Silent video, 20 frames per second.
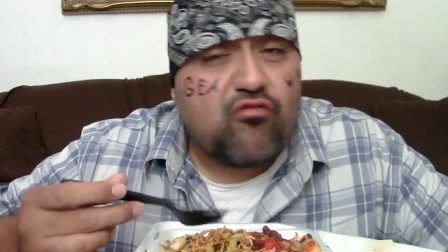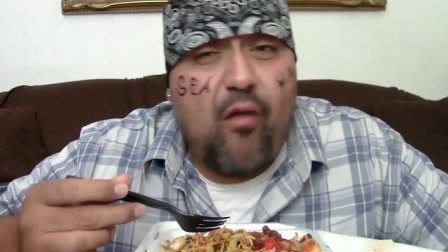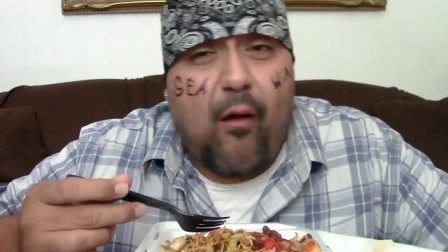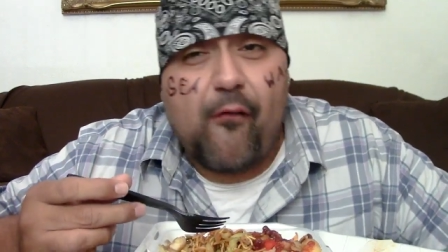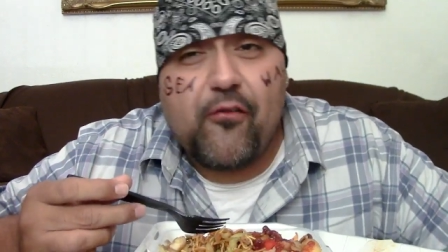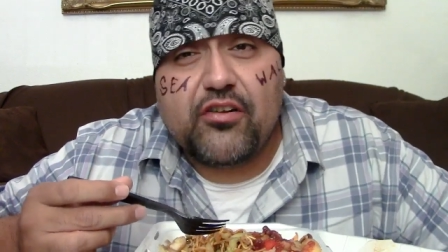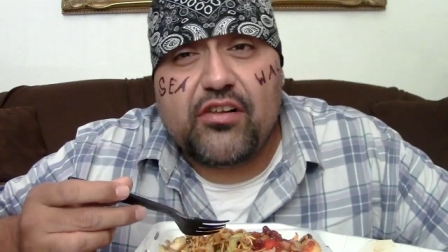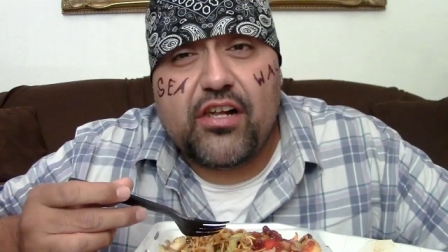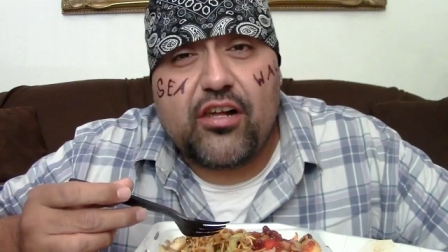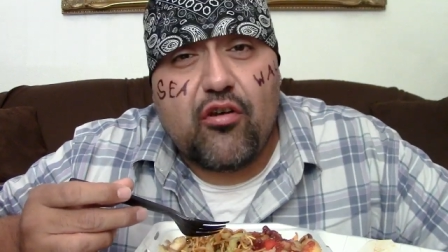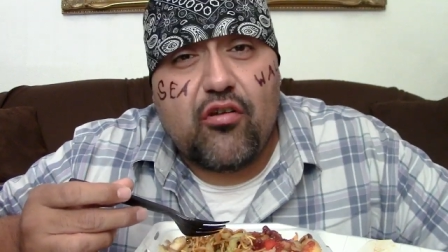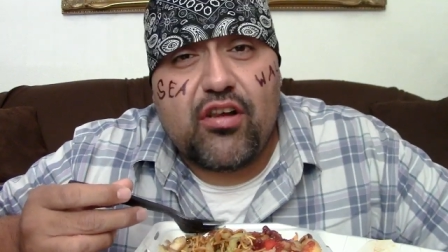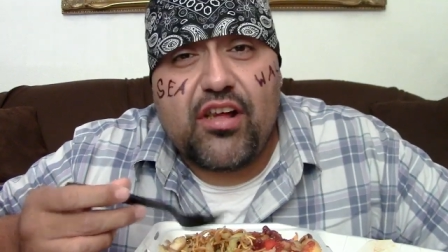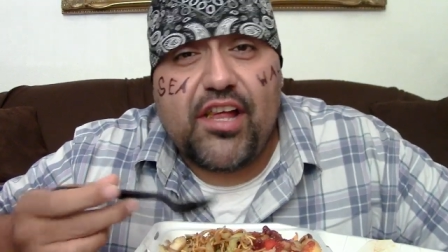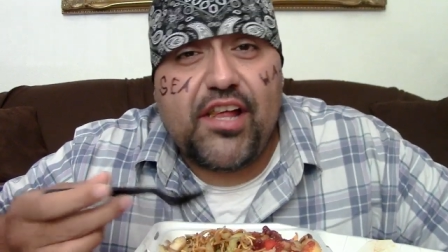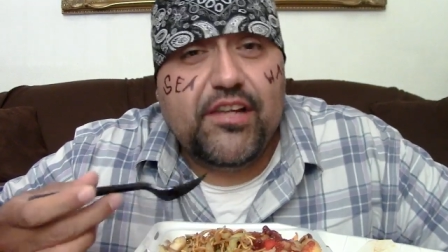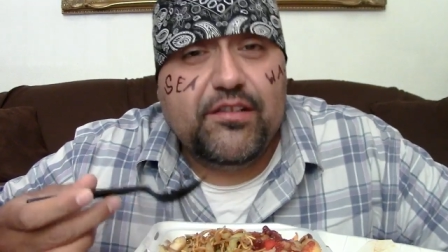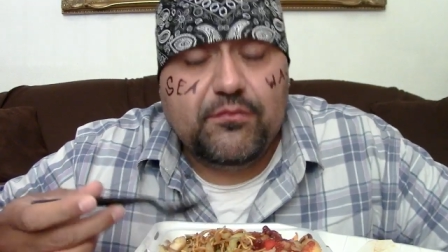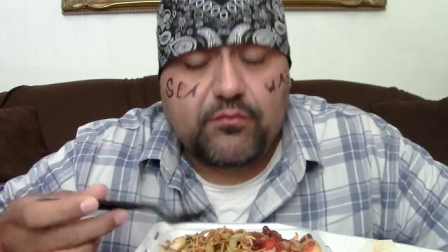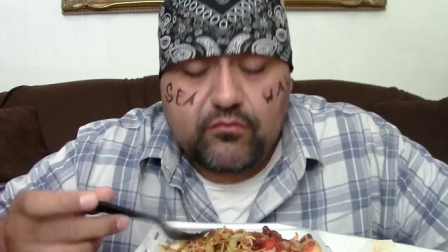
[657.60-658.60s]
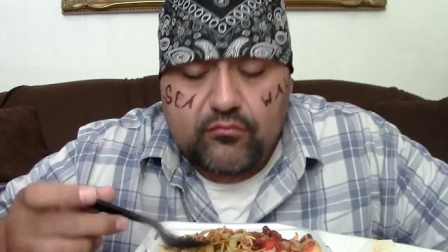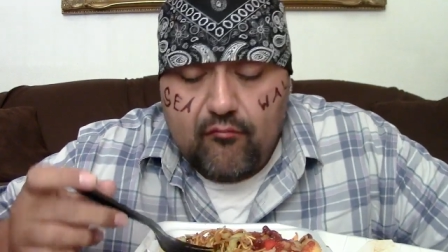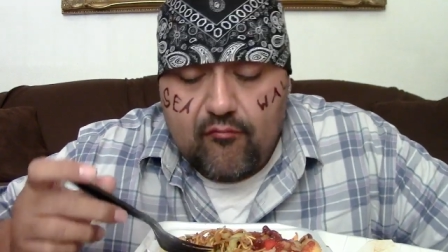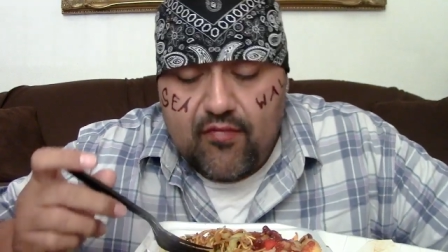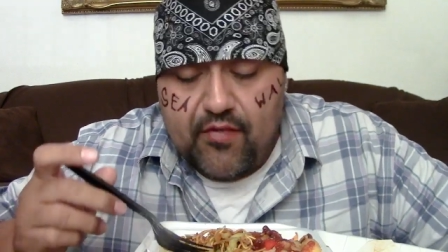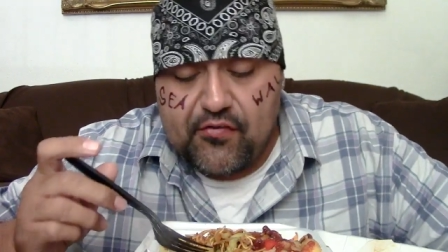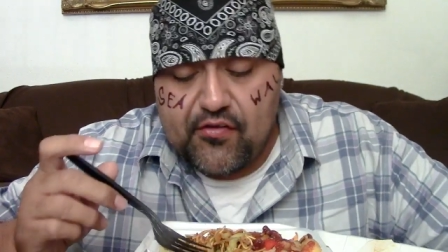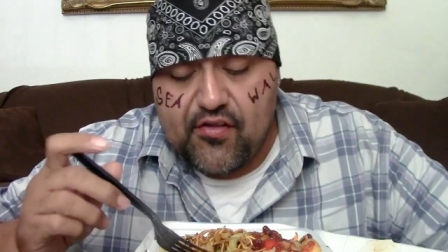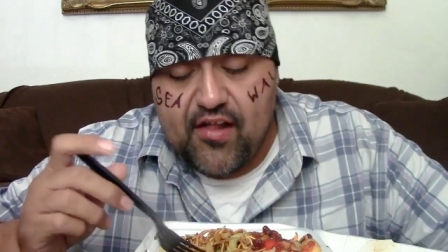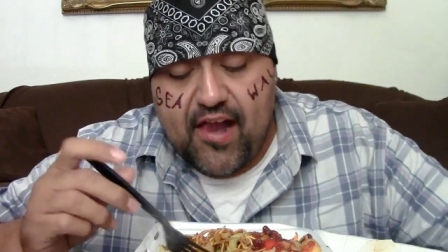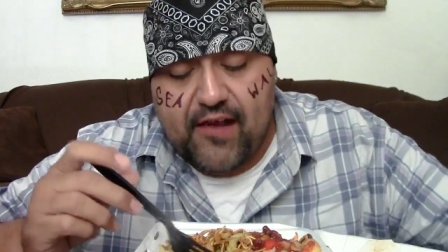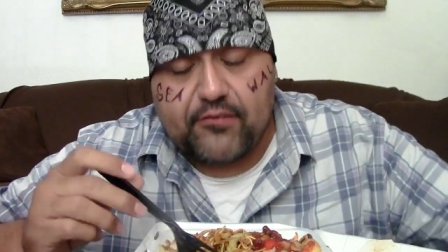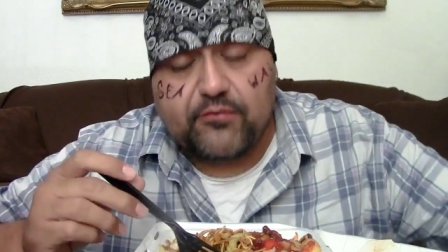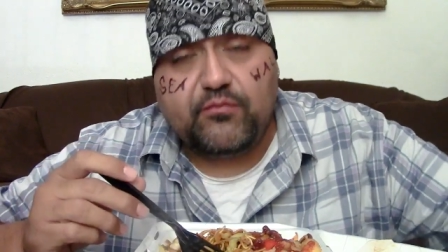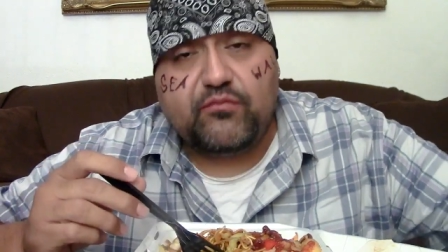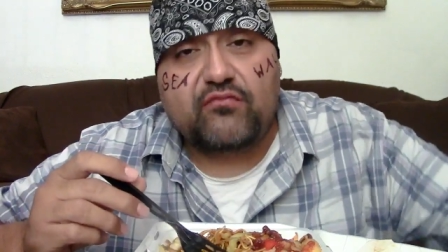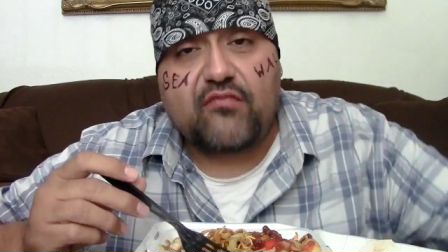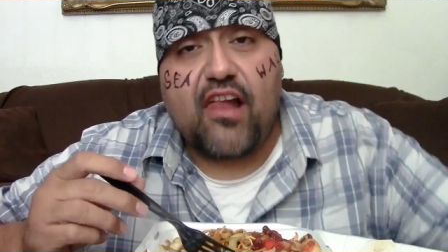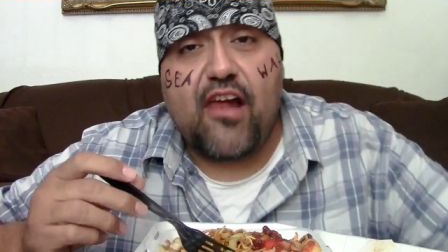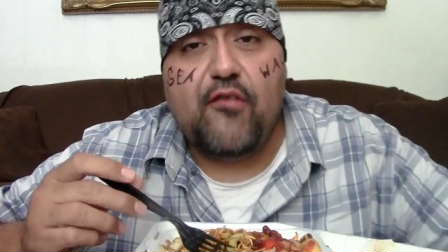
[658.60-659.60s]
I was like, okay, like
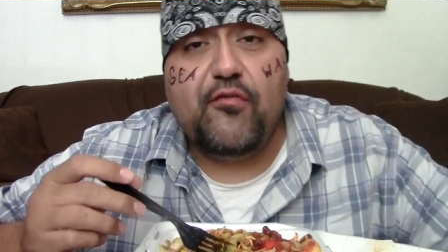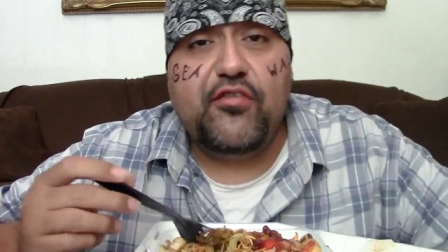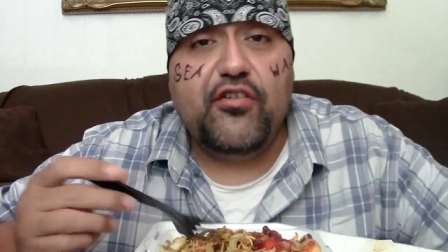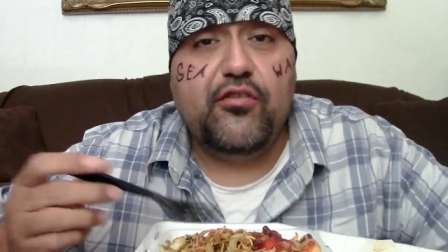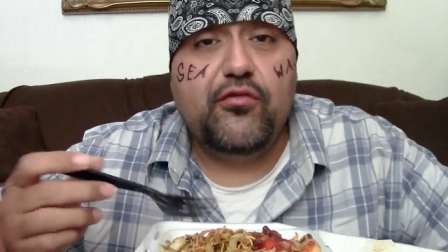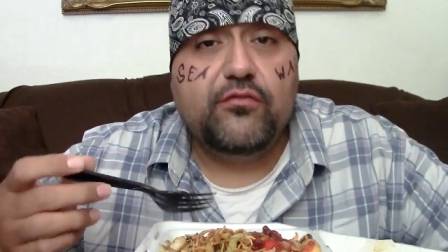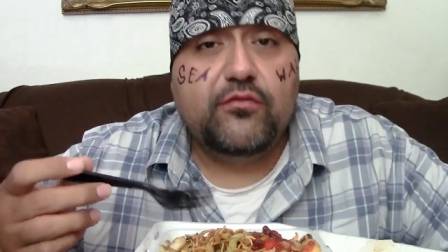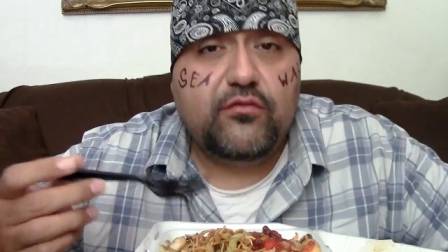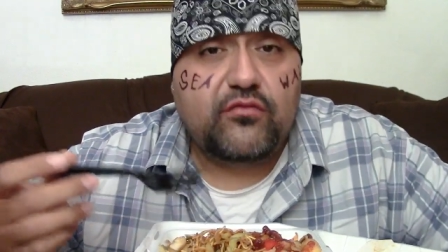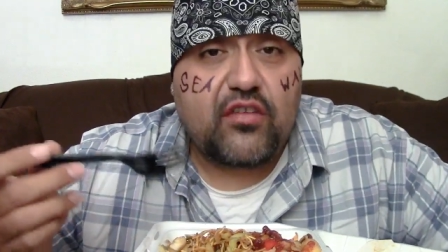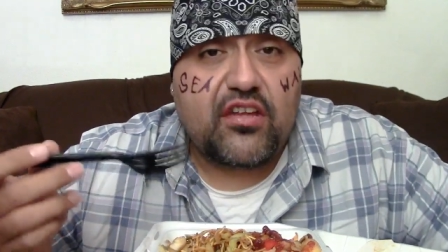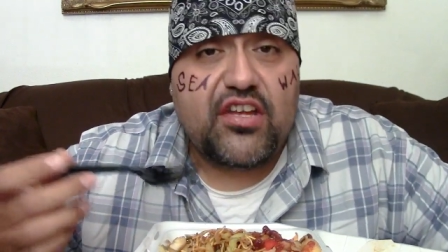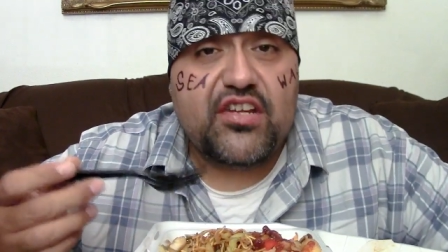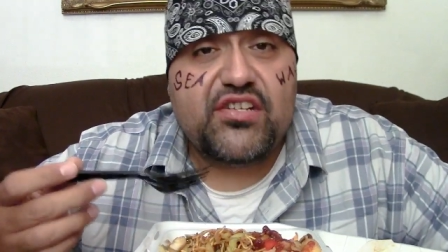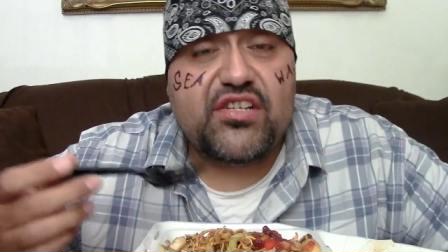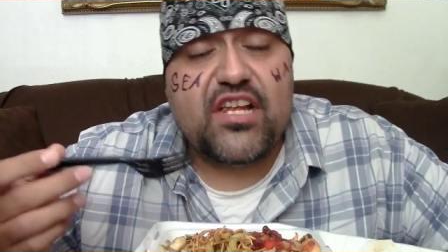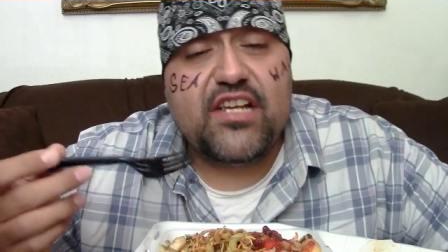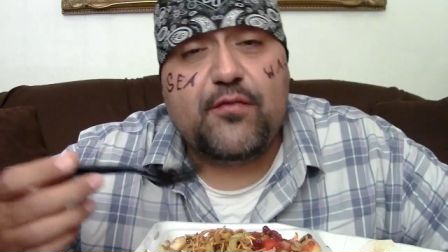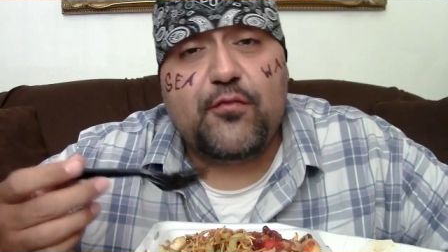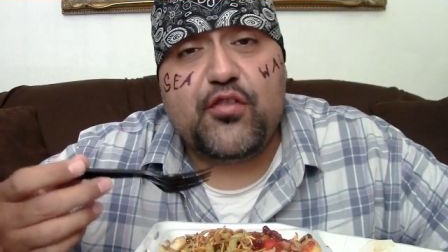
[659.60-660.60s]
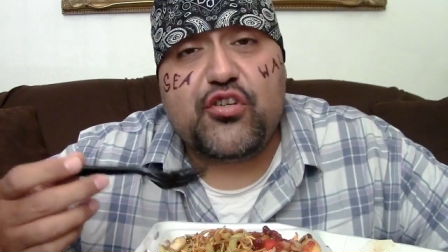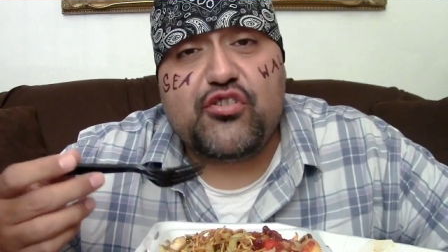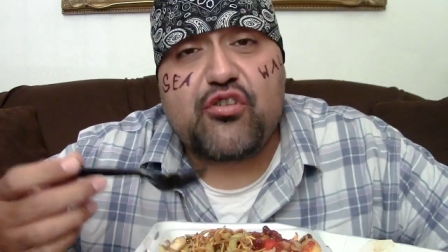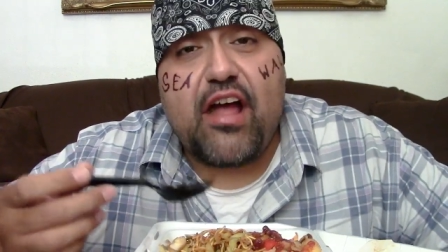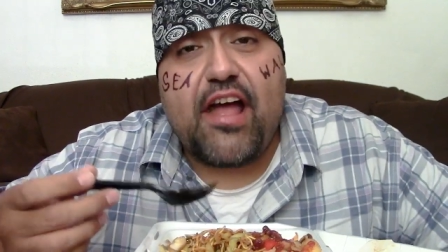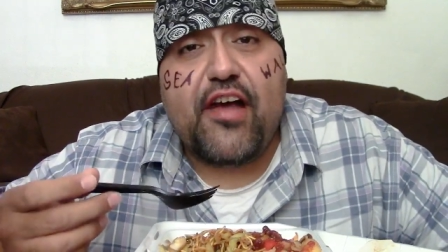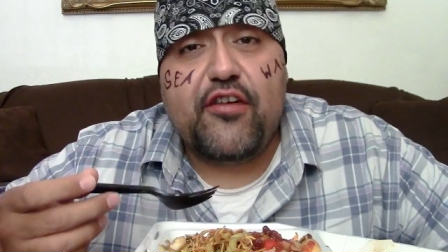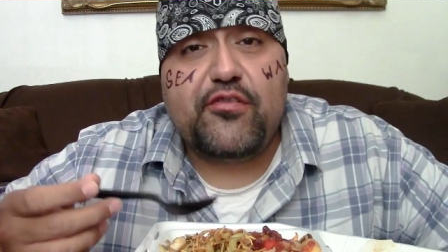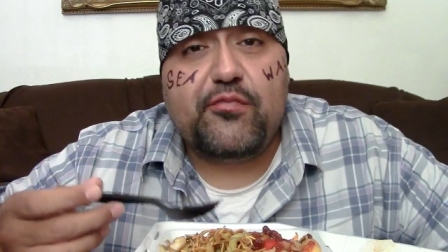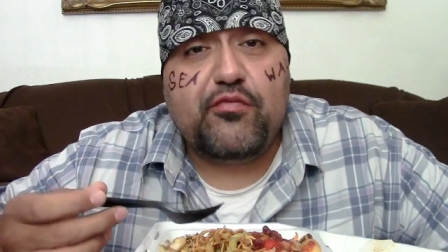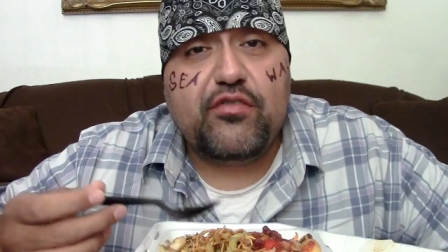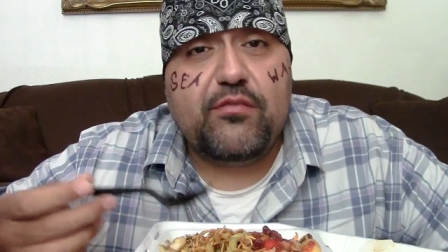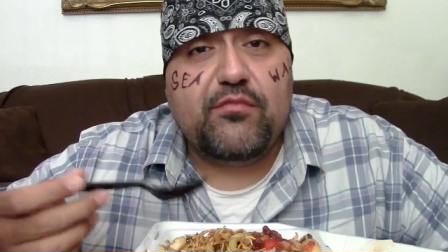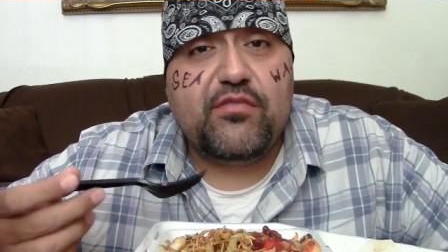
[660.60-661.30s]
if you get selected for tryouts, pretty